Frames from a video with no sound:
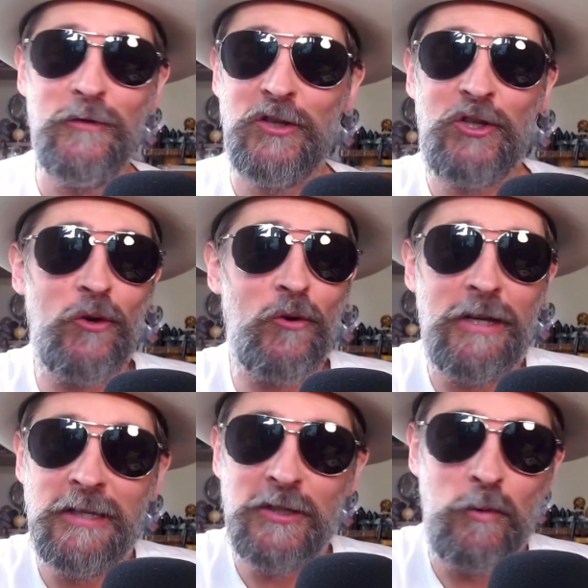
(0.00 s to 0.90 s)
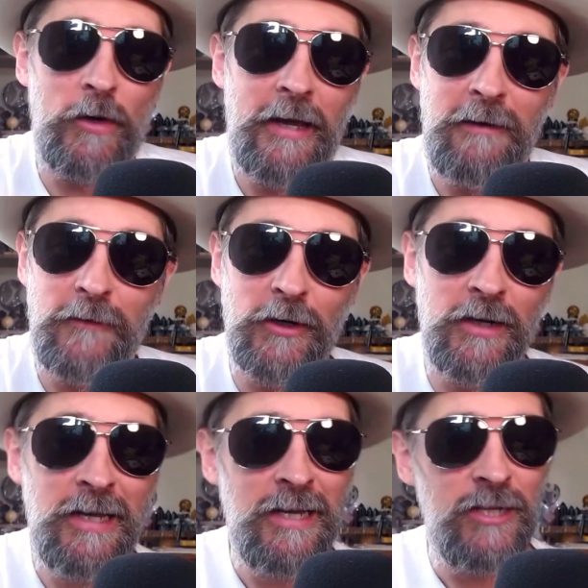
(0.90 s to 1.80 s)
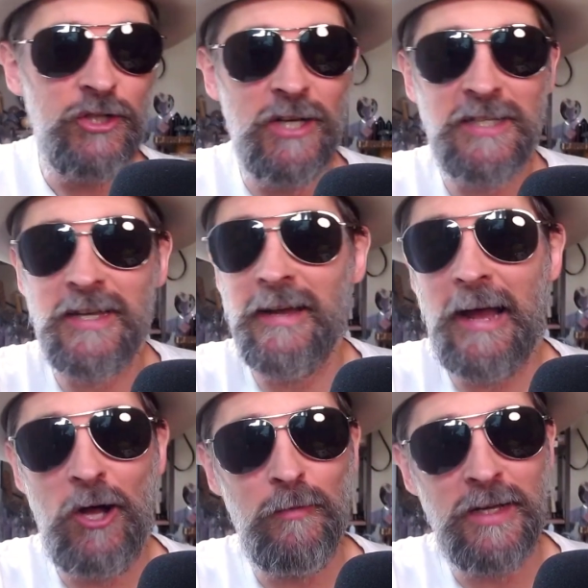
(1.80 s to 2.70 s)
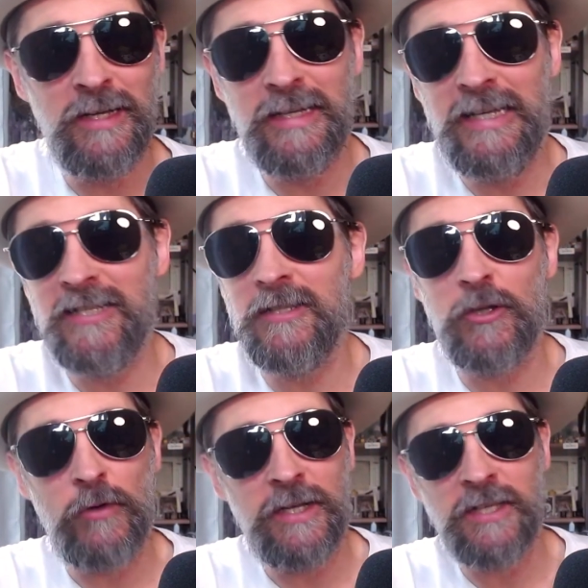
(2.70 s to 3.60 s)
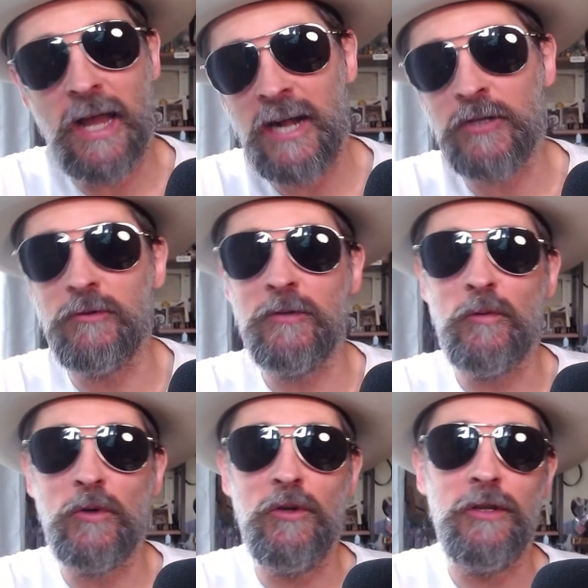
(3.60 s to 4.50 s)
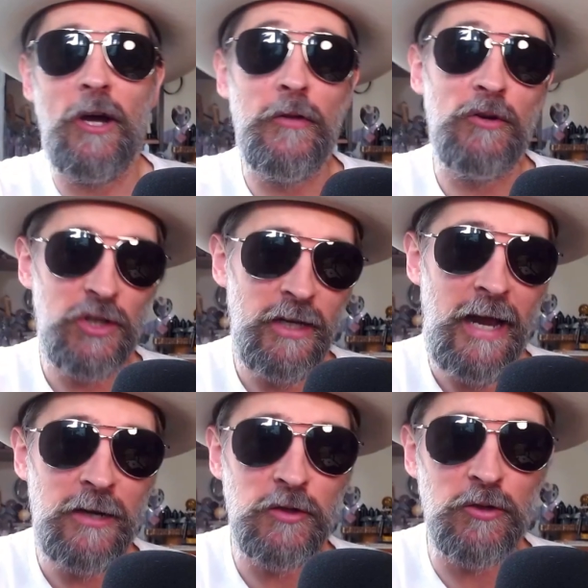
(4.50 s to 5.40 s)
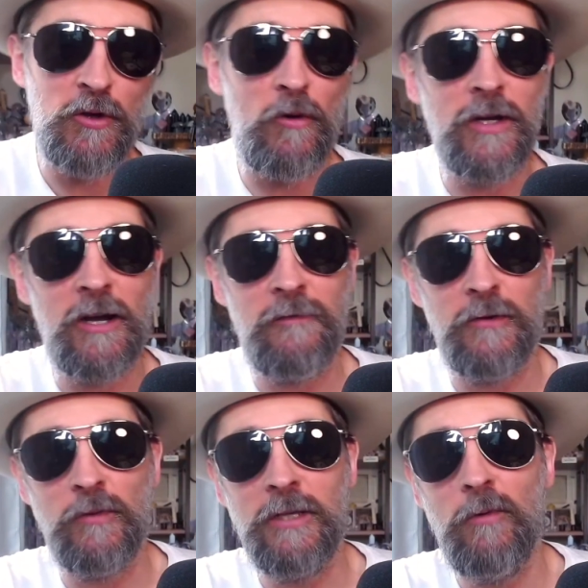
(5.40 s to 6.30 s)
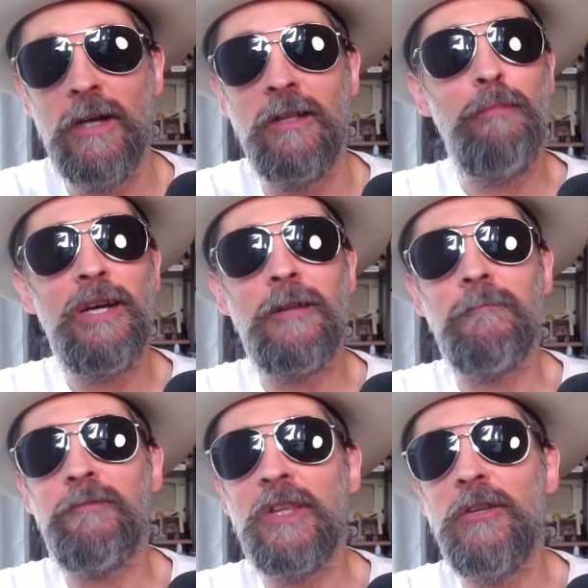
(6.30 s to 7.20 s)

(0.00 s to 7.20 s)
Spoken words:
the story is whatever. Jessica Alba isn't the greatest actor in the world, although she handles her choreography really well. But, you